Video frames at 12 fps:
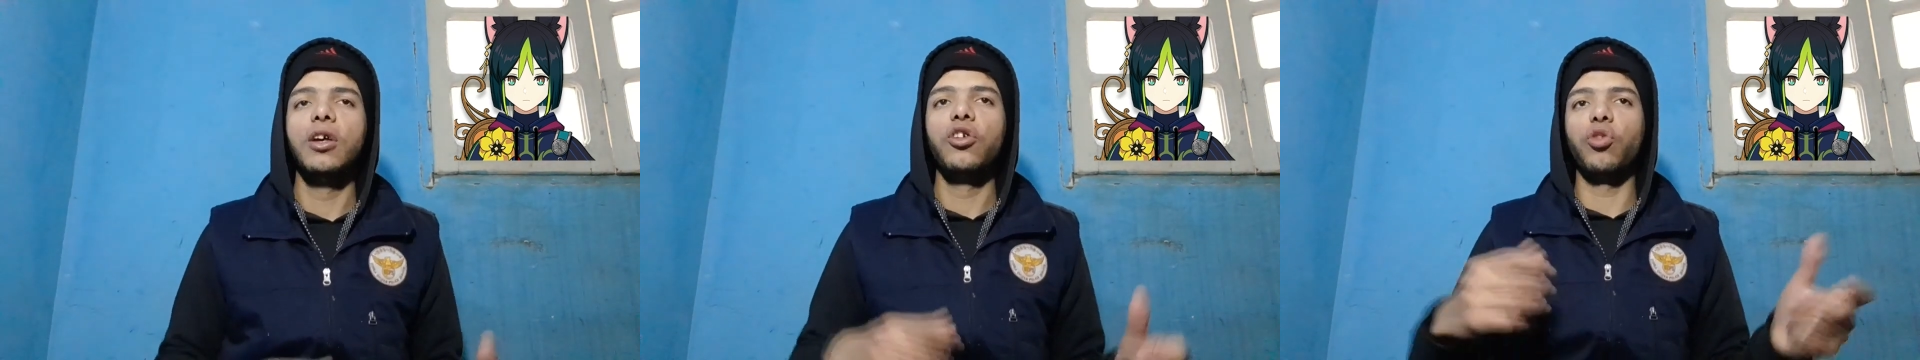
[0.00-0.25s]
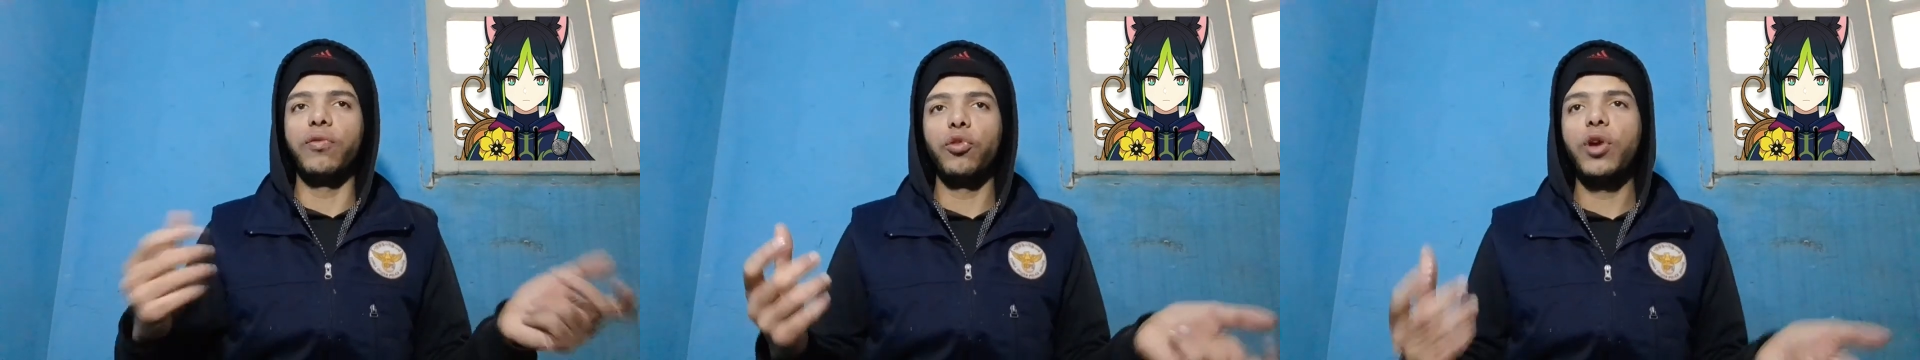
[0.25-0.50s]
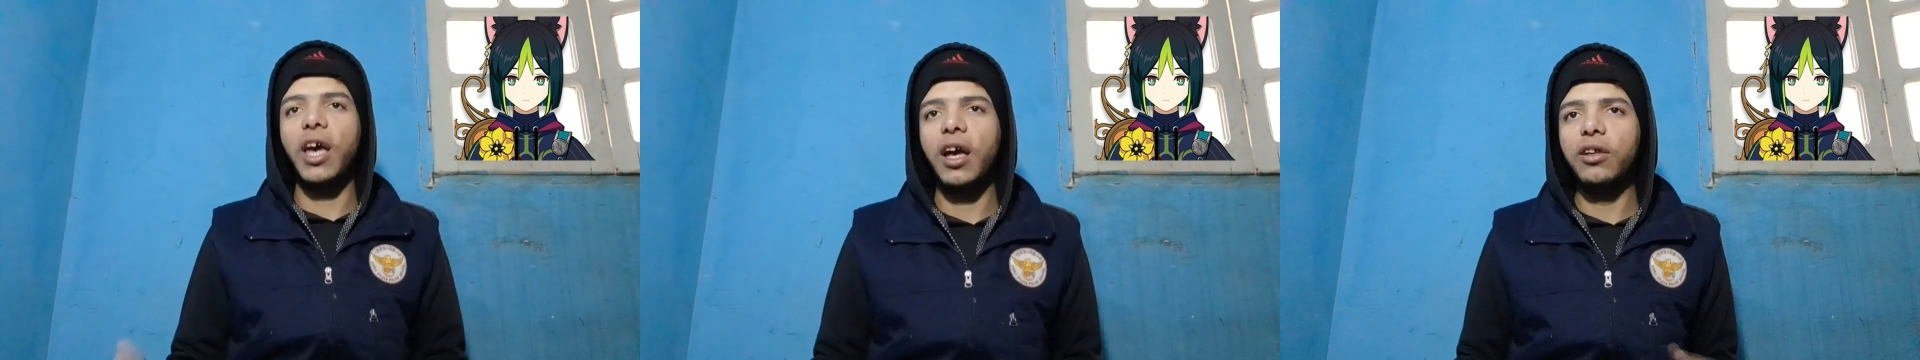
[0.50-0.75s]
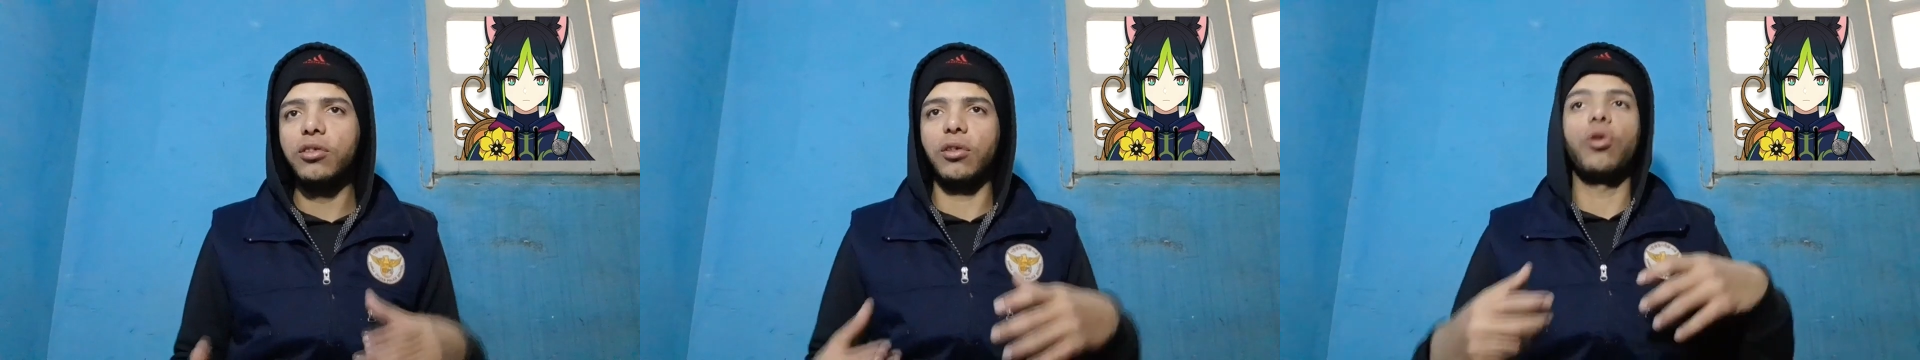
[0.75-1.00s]
So if you
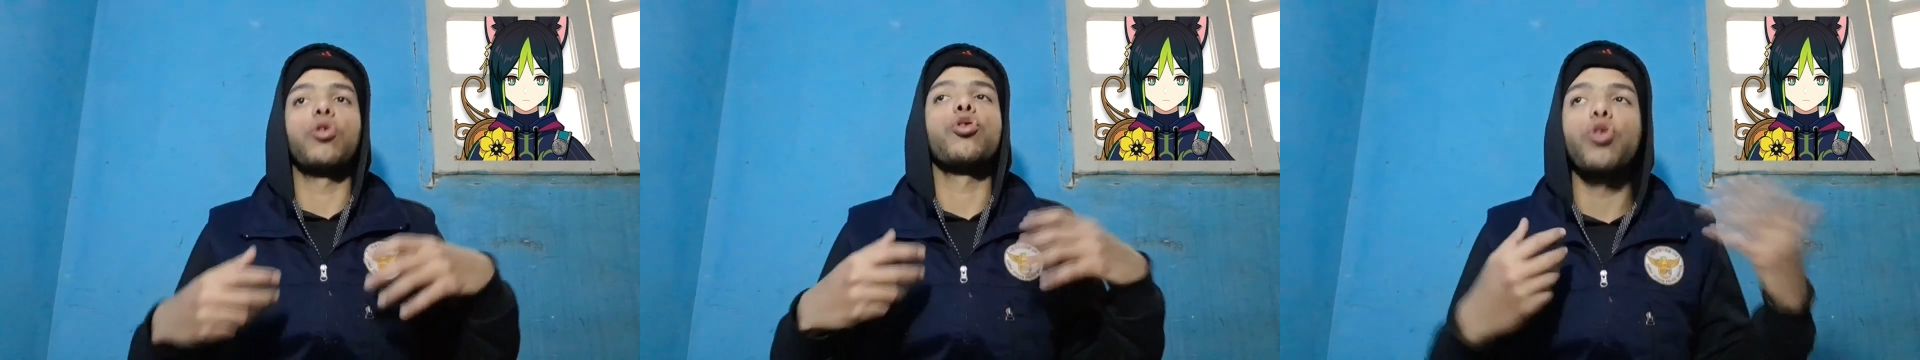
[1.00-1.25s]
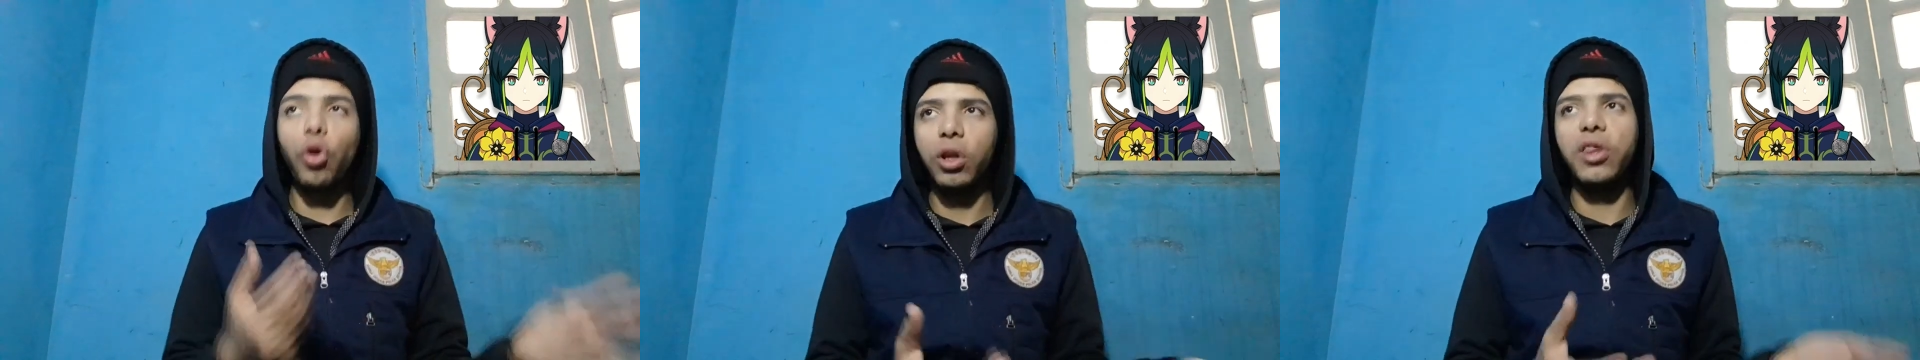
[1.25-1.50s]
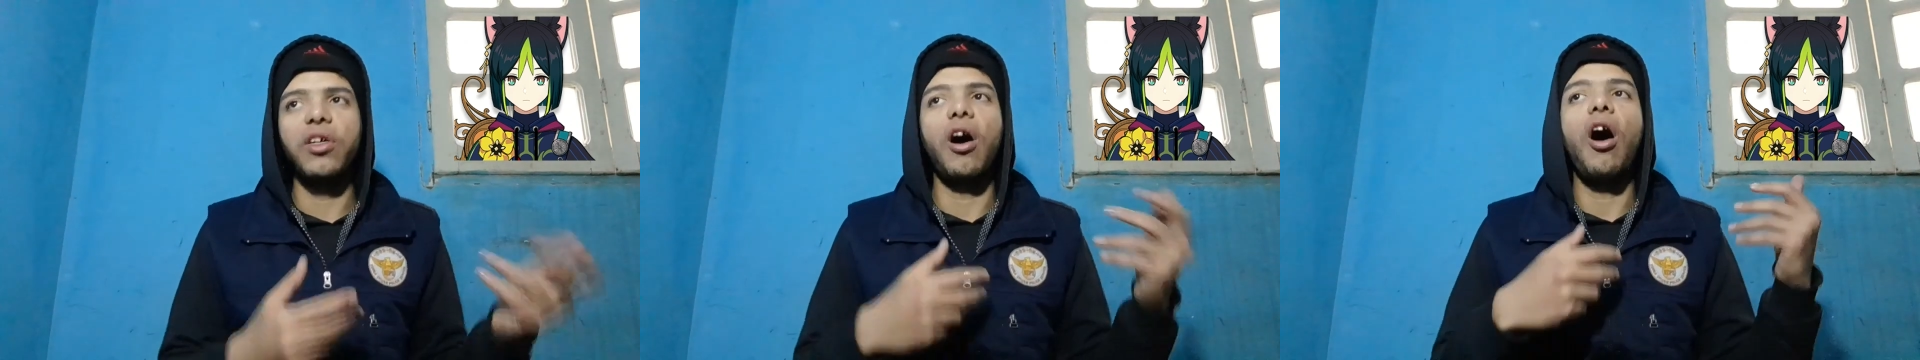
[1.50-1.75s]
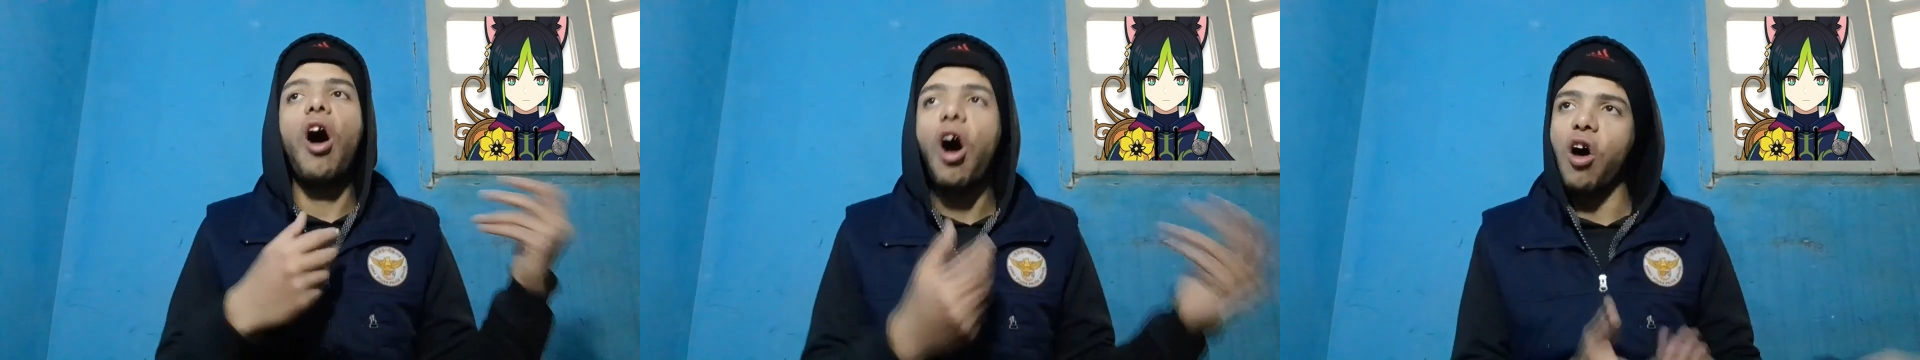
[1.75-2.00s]
can't roll
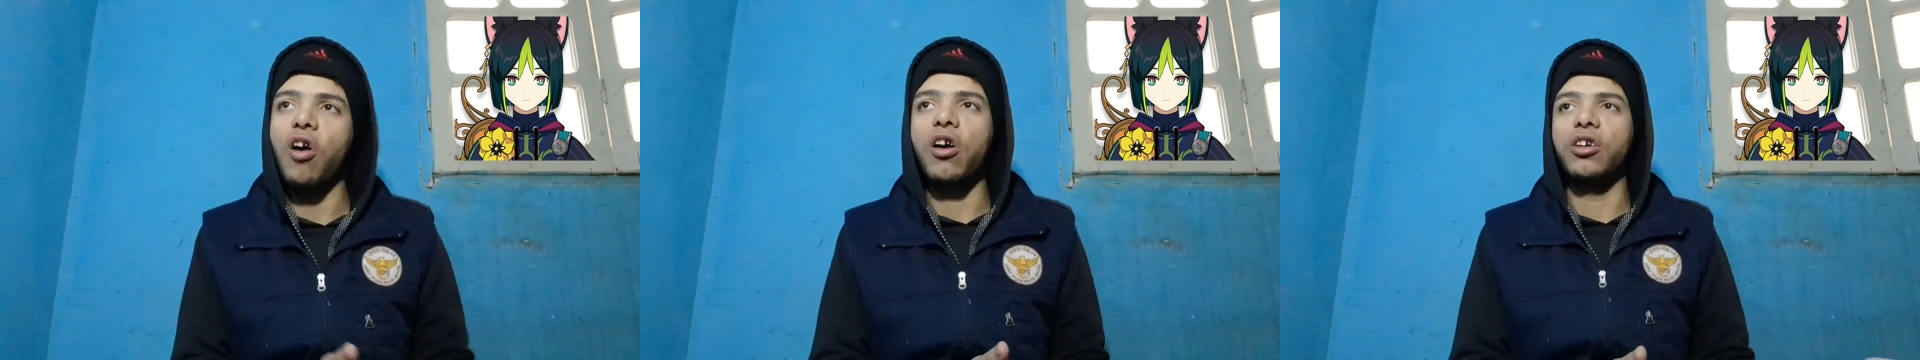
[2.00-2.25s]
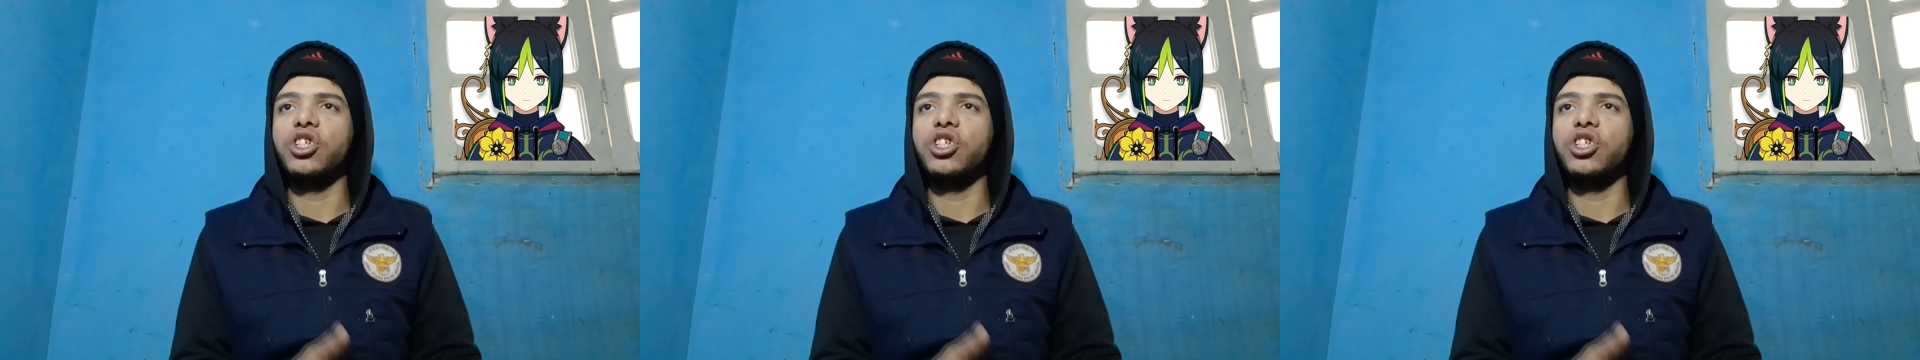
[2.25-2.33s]
the R,